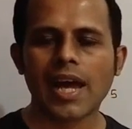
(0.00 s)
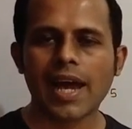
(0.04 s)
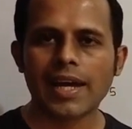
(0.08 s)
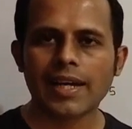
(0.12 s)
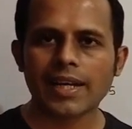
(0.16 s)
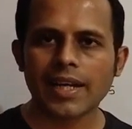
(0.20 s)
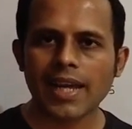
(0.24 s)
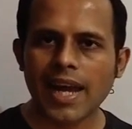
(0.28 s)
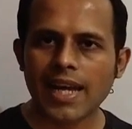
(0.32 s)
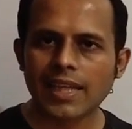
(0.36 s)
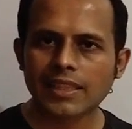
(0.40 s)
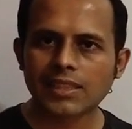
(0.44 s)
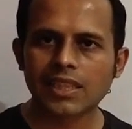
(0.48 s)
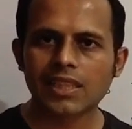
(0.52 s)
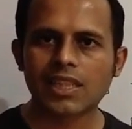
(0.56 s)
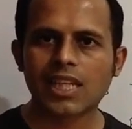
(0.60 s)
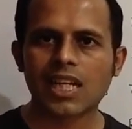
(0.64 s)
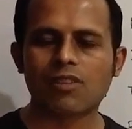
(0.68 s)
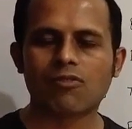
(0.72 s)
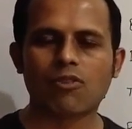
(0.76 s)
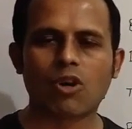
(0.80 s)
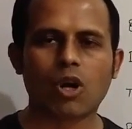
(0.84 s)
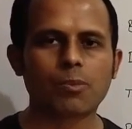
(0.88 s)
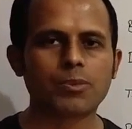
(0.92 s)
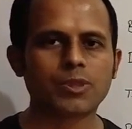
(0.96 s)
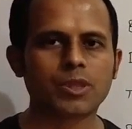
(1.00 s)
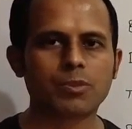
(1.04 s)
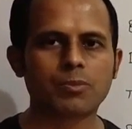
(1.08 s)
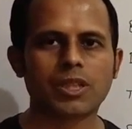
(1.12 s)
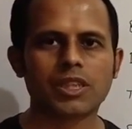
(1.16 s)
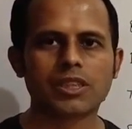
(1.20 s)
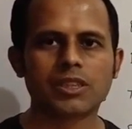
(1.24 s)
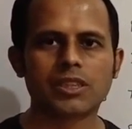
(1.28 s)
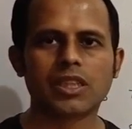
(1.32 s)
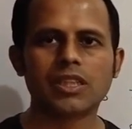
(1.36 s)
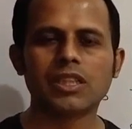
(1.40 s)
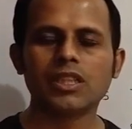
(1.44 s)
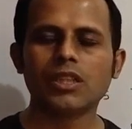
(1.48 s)
And as a DevOps
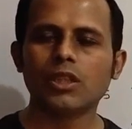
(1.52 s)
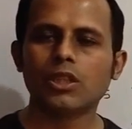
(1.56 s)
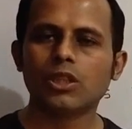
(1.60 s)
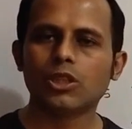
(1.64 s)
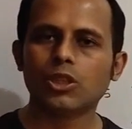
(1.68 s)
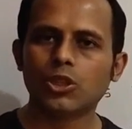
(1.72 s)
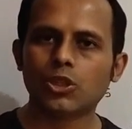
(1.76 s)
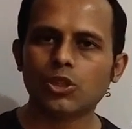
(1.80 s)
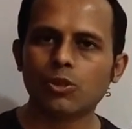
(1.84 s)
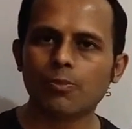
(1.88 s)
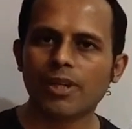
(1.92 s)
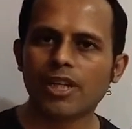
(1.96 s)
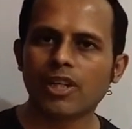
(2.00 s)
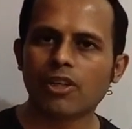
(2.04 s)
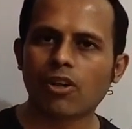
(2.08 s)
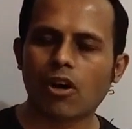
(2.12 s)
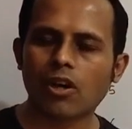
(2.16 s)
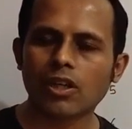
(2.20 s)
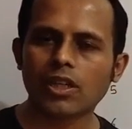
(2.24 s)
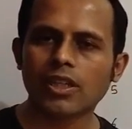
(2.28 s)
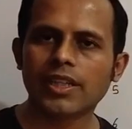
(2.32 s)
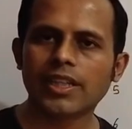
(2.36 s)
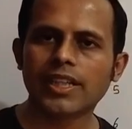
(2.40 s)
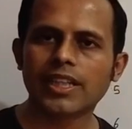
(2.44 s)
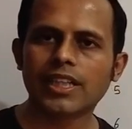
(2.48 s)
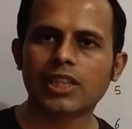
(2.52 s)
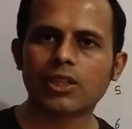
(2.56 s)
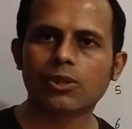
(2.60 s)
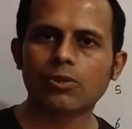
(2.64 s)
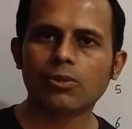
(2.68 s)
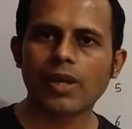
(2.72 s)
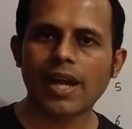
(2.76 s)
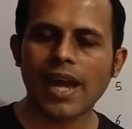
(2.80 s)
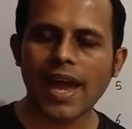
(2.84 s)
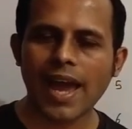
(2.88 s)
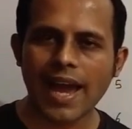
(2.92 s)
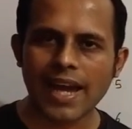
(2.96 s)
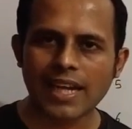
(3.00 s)
person, you may not need
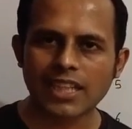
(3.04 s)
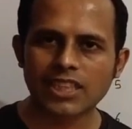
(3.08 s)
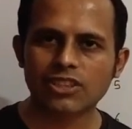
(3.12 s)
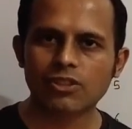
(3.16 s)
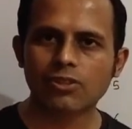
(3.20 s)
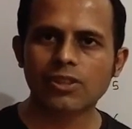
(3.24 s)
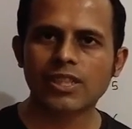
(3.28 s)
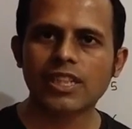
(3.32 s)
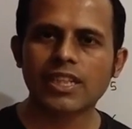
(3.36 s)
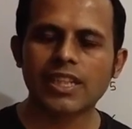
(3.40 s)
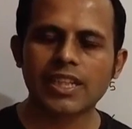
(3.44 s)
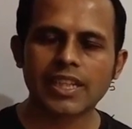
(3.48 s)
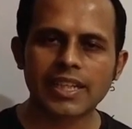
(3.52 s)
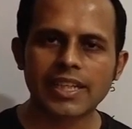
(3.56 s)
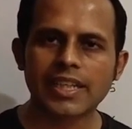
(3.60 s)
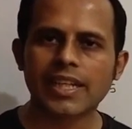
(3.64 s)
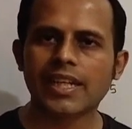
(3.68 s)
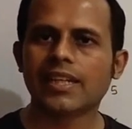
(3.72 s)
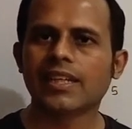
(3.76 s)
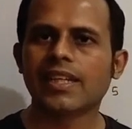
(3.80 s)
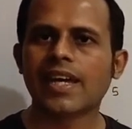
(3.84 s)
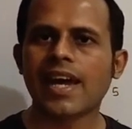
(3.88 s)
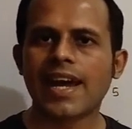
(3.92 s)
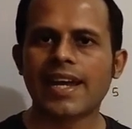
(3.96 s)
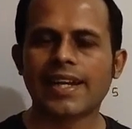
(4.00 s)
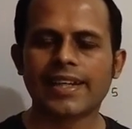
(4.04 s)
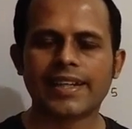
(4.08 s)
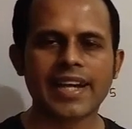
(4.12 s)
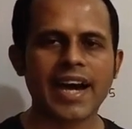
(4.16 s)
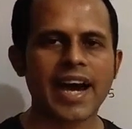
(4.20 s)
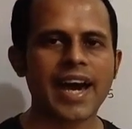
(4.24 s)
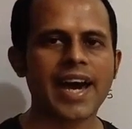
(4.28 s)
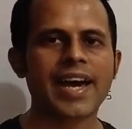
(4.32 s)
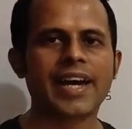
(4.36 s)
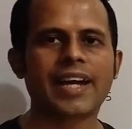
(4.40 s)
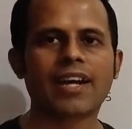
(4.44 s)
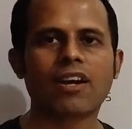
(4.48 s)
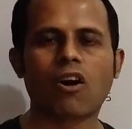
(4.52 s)
to actually create the
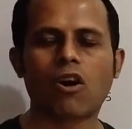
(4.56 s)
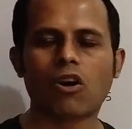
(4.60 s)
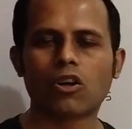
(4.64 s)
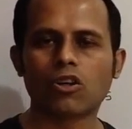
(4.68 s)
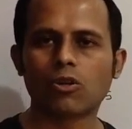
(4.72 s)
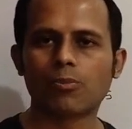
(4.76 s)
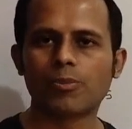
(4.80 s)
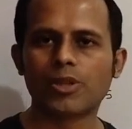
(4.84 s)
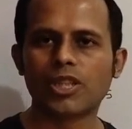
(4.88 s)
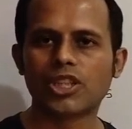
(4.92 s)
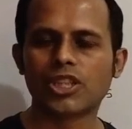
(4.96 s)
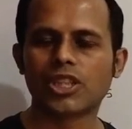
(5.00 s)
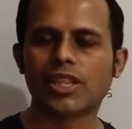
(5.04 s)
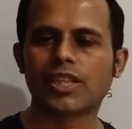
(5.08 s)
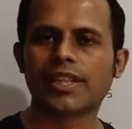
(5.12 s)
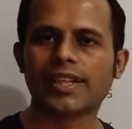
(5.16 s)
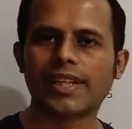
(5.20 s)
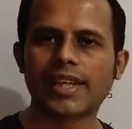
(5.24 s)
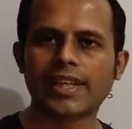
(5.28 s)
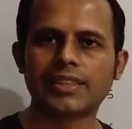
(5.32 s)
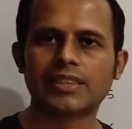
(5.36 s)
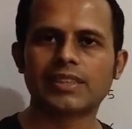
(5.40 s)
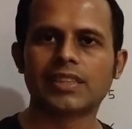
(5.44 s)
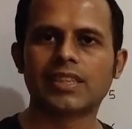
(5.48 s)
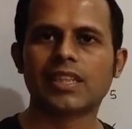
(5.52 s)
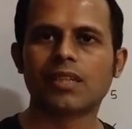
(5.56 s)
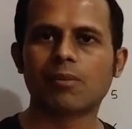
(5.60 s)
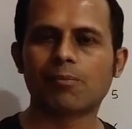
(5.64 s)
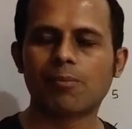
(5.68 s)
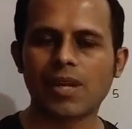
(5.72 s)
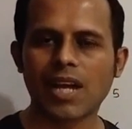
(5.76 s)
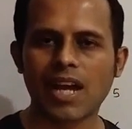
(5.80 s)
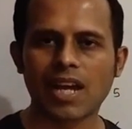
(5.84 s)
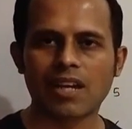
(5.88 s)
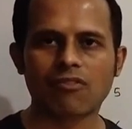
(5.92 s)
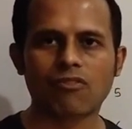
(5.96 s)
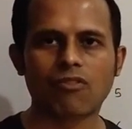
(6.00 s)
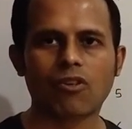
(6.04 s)
entire automation testing
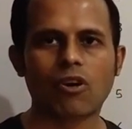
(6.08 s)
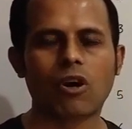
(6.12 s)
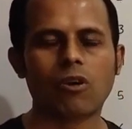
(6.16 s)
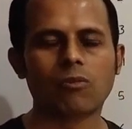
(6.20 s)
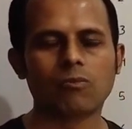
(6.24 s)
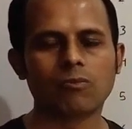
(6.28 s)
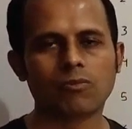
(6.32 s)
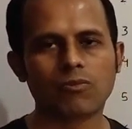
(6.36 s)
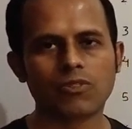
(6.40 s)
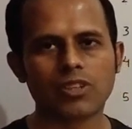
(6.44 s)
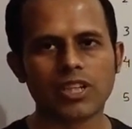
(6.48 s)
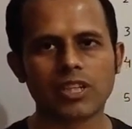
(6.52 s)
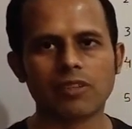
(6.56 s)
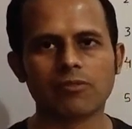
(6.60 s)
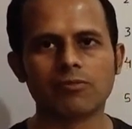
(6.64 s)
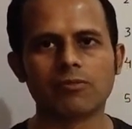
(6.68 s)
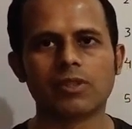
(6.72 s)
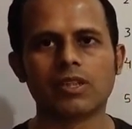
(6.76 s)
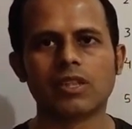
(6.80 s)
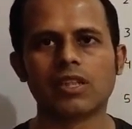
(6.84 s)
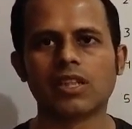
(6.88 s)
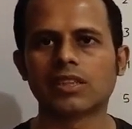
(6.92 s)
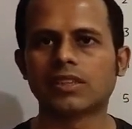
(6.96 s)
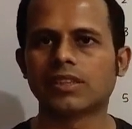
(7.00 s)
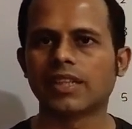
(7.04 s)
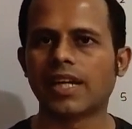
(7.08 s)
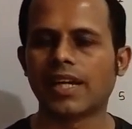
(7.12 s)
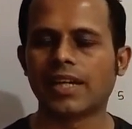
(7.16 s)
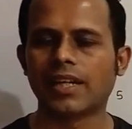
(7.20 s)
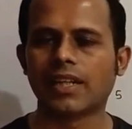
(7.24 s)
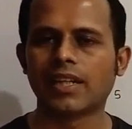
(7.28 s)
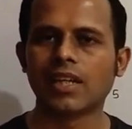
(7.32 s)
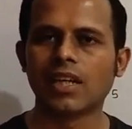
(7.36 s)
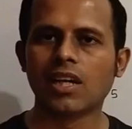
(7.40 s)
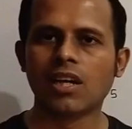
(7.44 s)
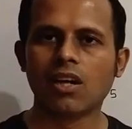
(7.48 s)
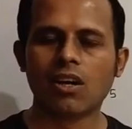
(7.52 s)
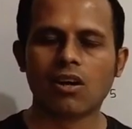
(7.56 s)
platform, frameworks
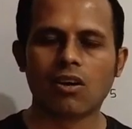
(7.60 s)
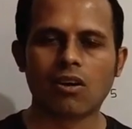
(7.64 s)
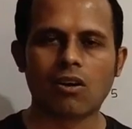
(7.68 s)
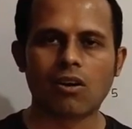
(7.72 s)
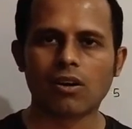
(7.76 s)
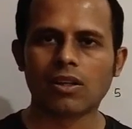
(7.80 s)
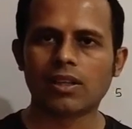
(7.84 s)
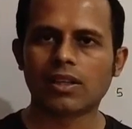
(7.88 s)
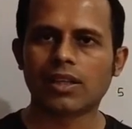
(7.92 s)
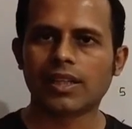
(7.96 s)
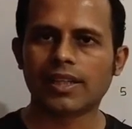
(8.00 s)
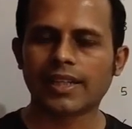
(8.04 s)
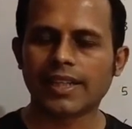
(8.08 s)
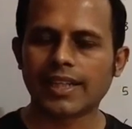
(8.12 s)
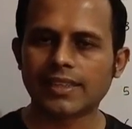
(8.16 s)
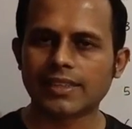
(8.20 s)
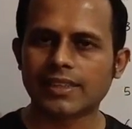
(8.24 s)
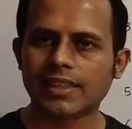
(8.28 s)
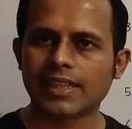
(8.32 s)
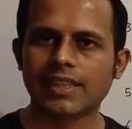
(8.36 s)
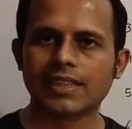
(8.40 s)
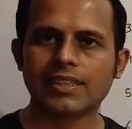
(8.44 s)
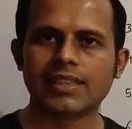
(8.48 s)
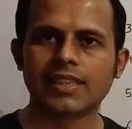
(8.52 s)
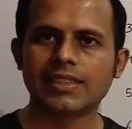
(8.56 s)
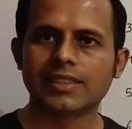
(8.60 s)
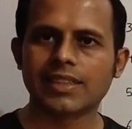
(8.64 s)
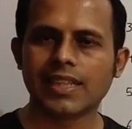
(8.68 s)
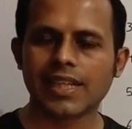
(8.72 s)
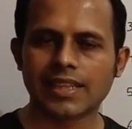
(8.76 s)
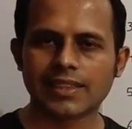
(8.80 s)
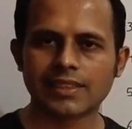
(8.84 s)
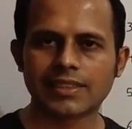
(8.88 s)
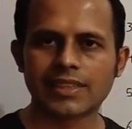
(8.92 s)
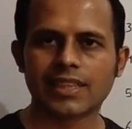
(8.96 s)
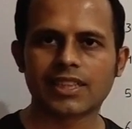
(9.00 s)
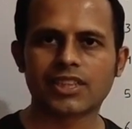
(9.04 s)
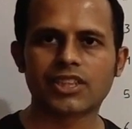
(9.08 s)
and all the test cases,
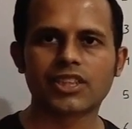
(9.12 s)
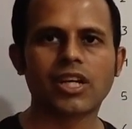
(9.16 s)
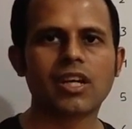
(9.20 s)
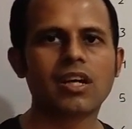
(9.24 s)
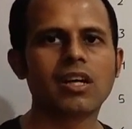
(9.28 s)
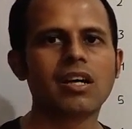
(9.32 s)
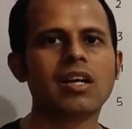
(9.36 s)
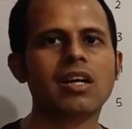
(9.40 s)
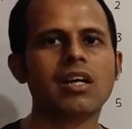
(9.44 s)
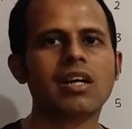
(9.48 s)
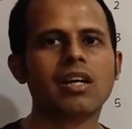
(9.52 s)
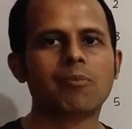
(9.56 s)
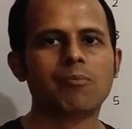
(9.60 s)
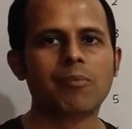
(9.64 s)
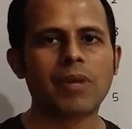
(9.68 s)
etc.